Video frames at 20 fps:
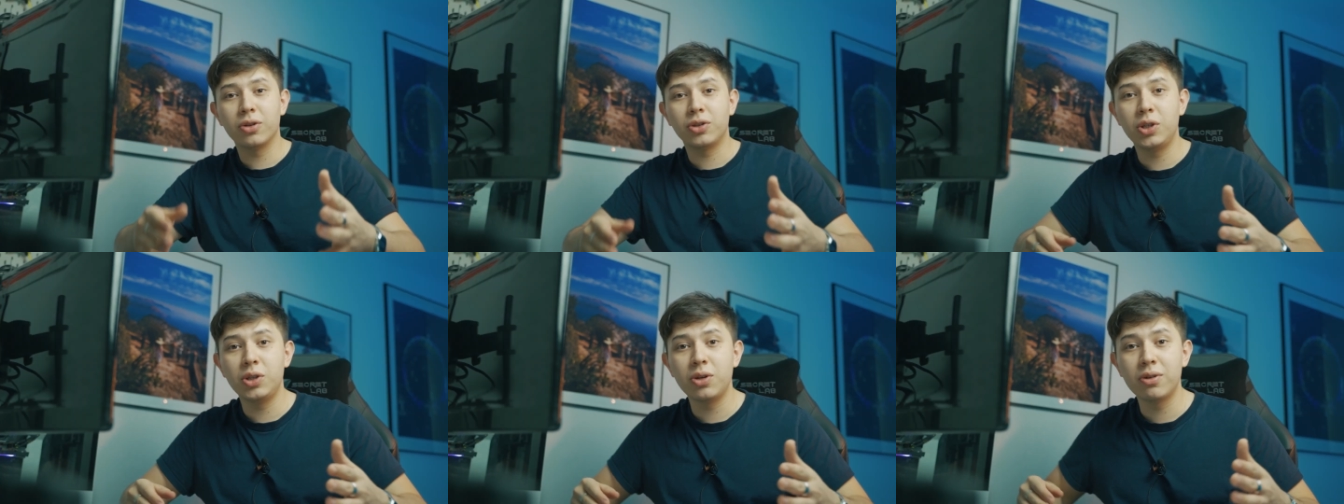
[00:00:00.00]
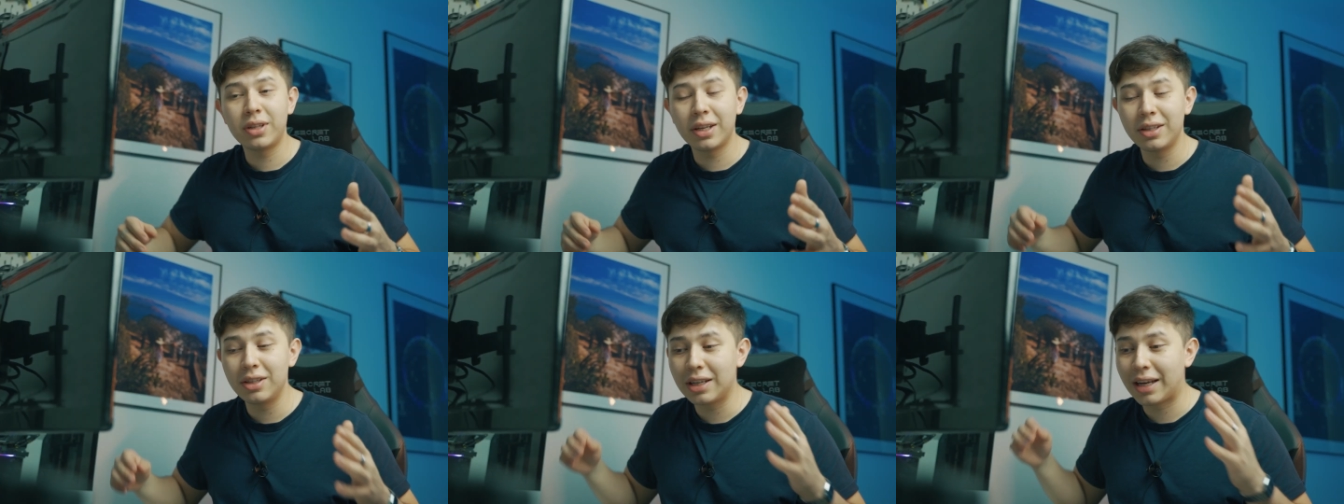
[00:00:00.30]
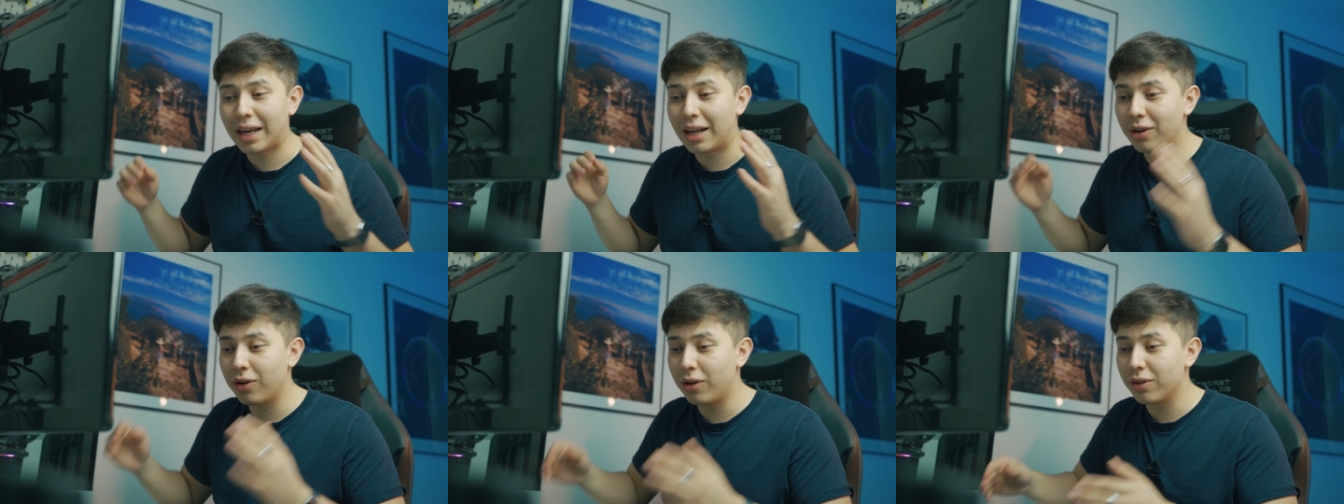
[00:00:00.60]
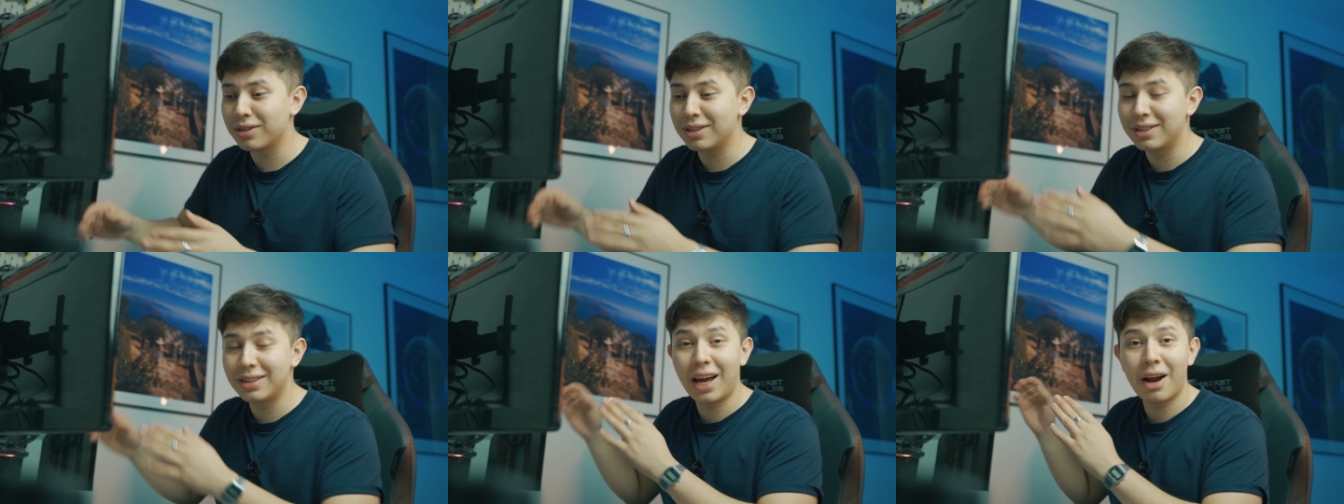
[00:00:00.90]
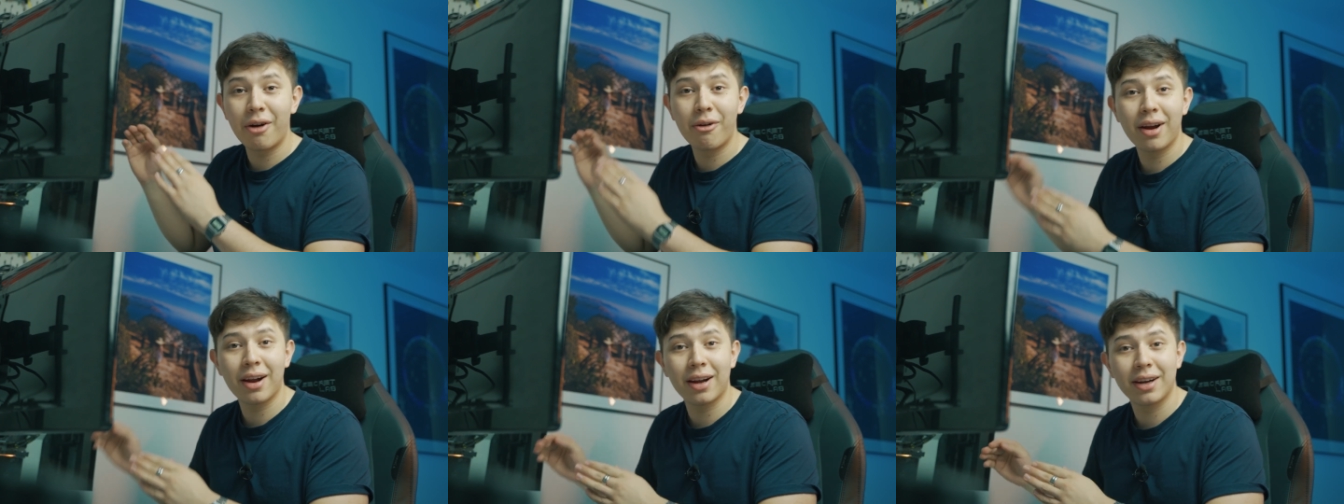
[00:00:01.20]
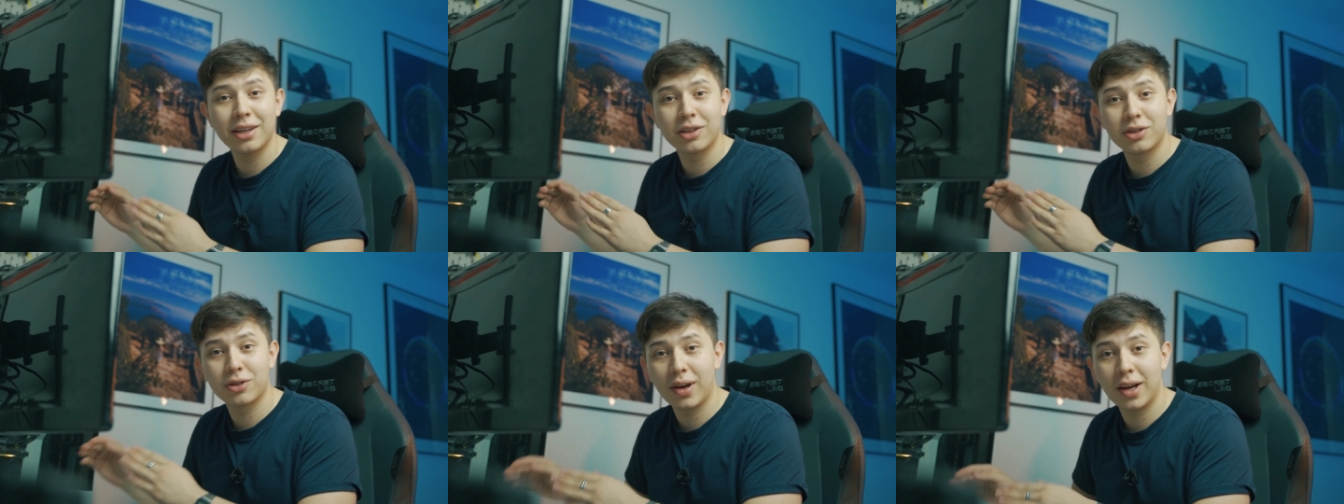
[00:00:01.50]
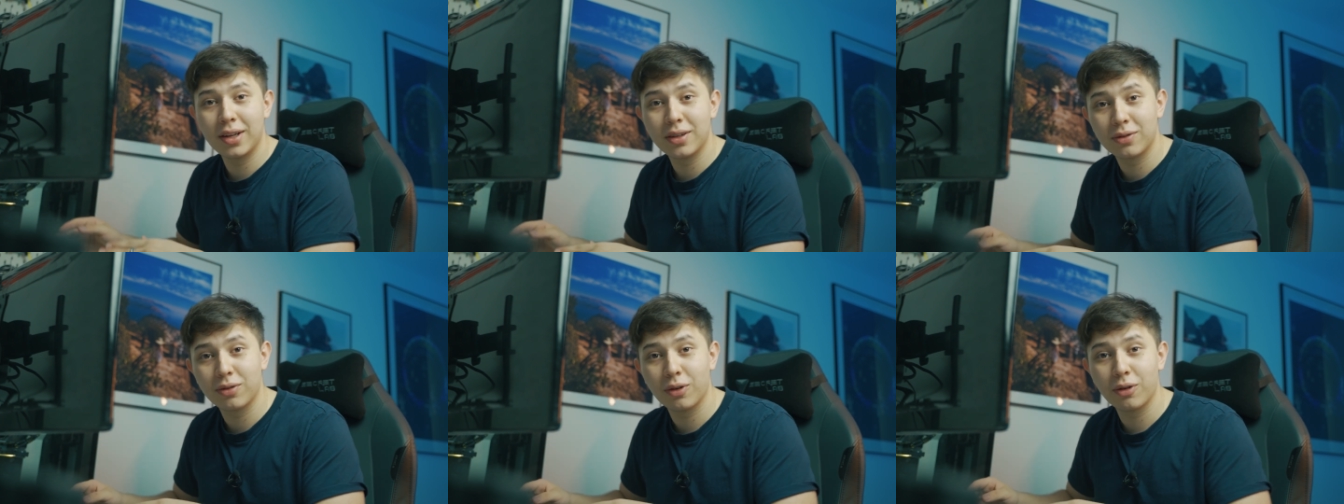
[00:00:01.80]
you know that you cannot directly
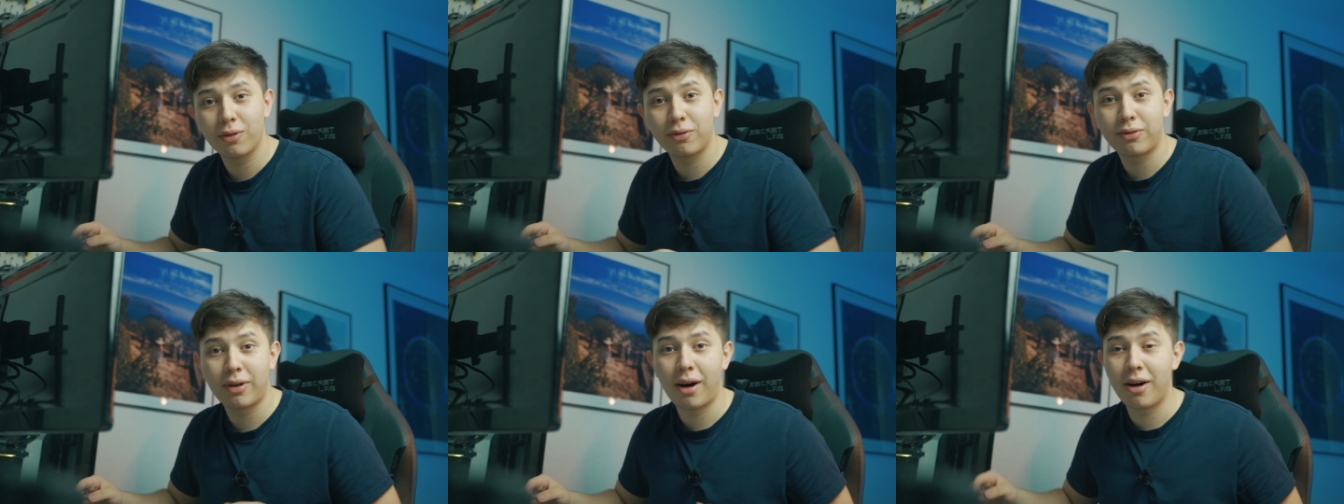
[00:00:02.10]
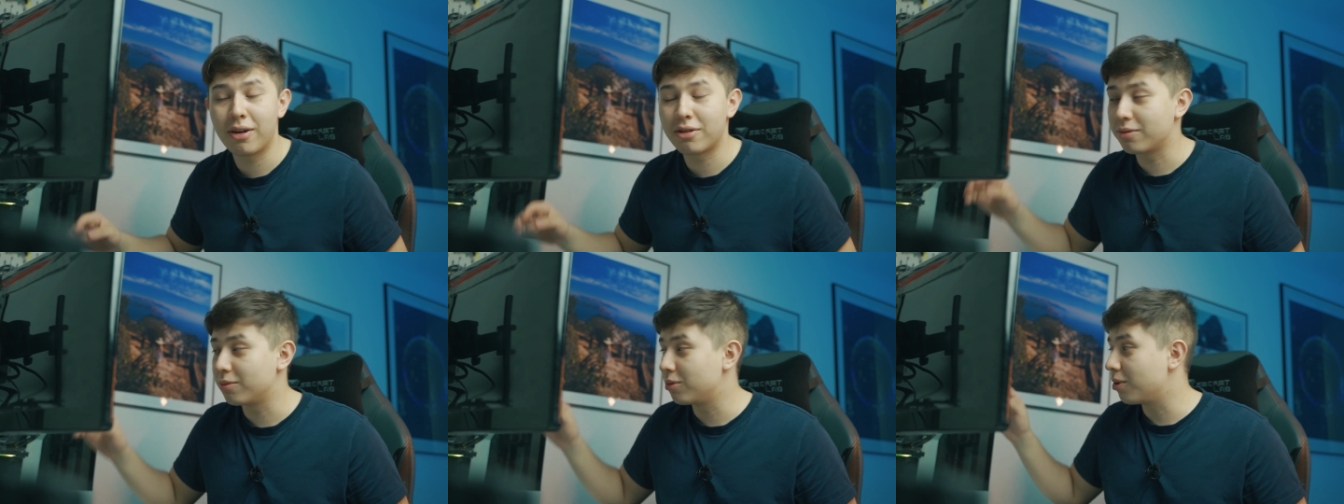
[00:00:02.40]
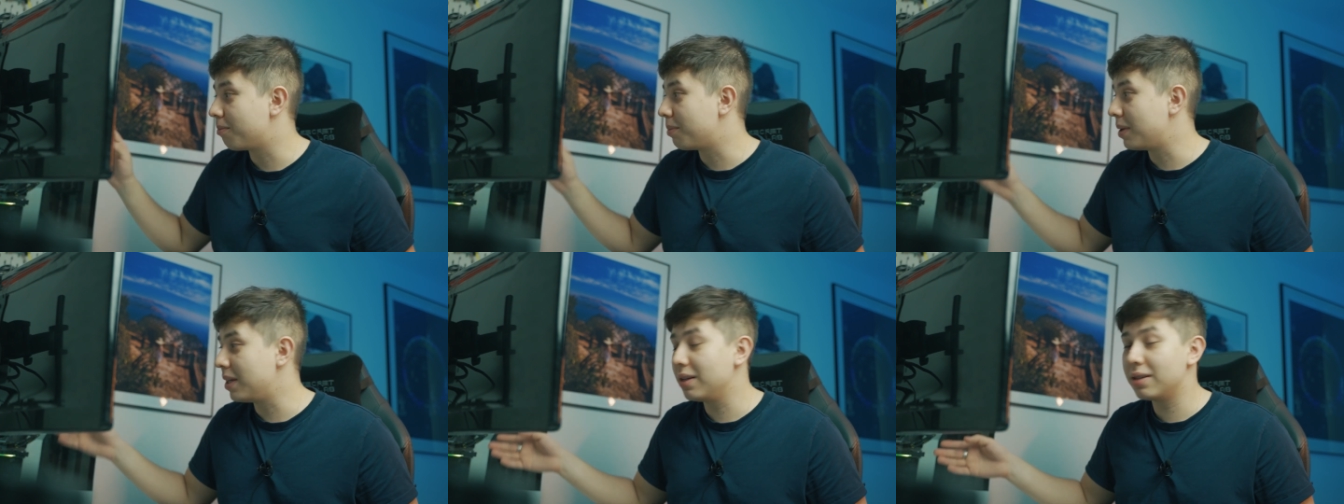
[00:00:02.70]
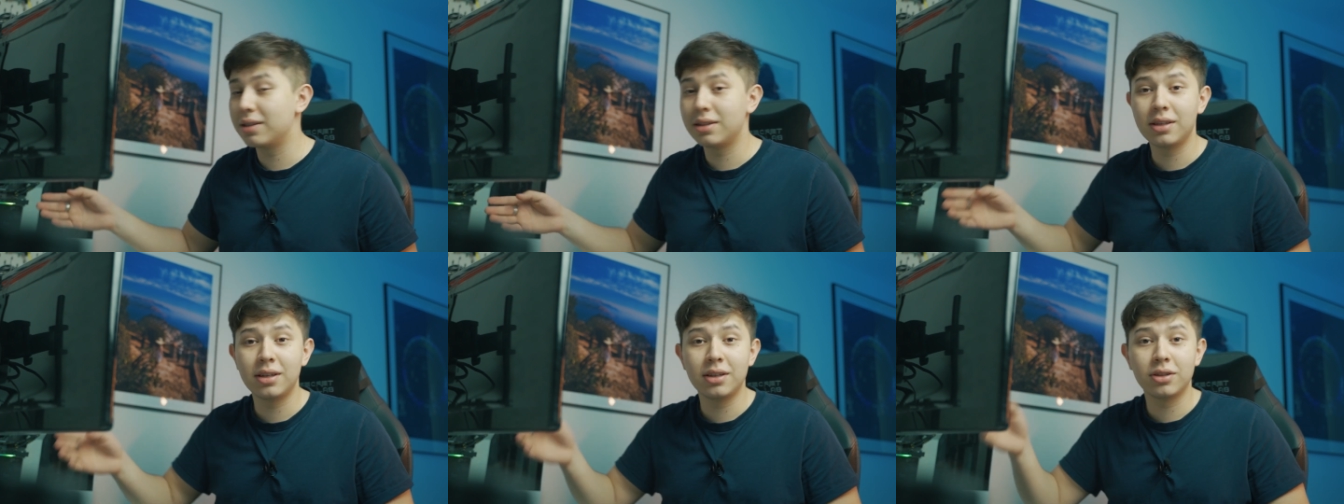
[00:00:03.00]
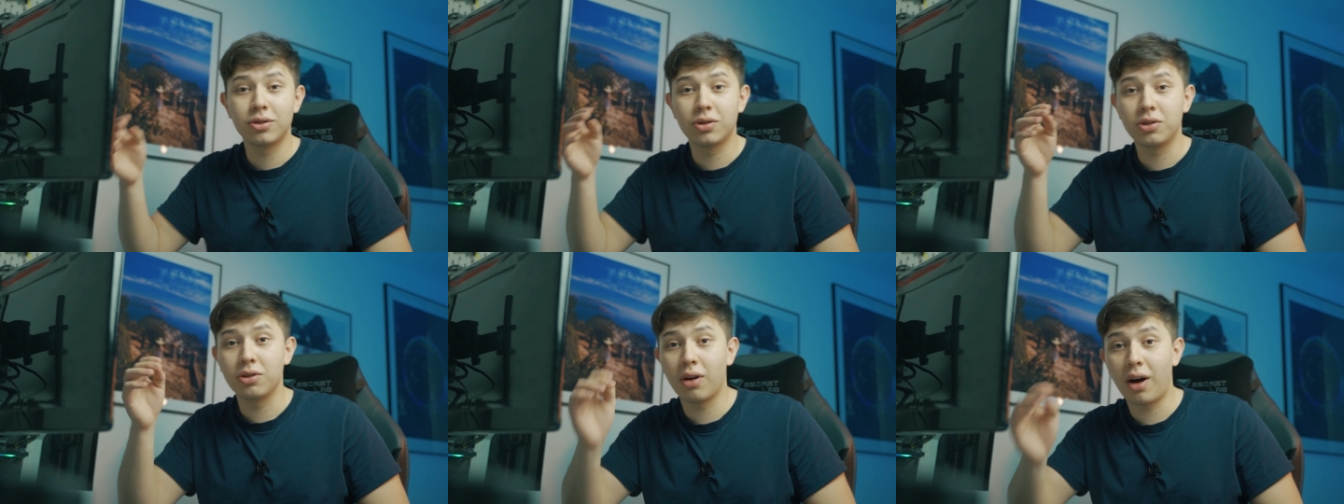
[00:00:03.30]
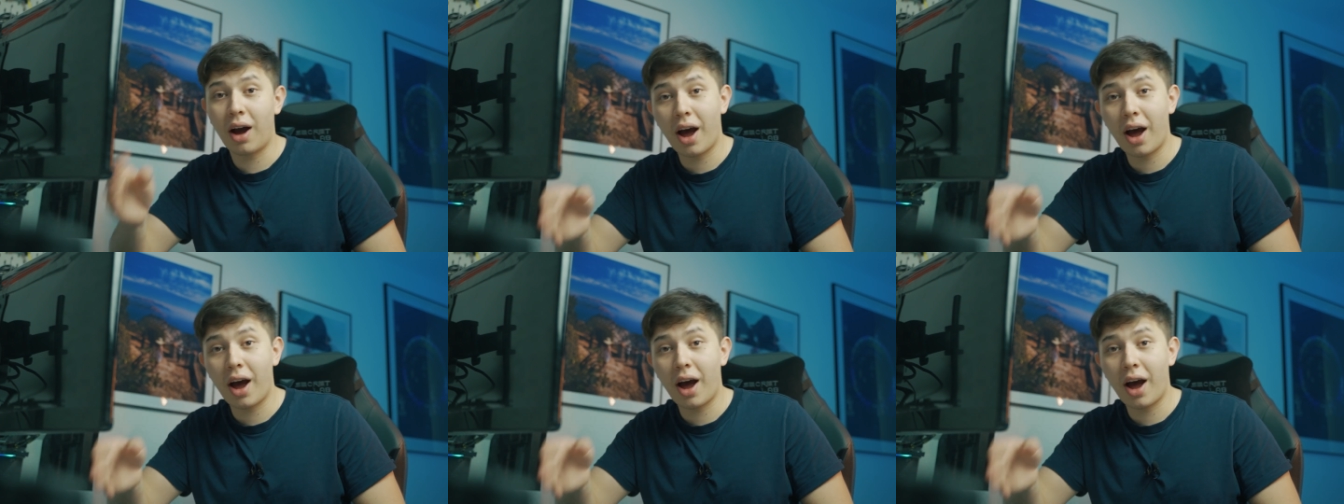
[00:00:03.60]
transfer files from your P C to your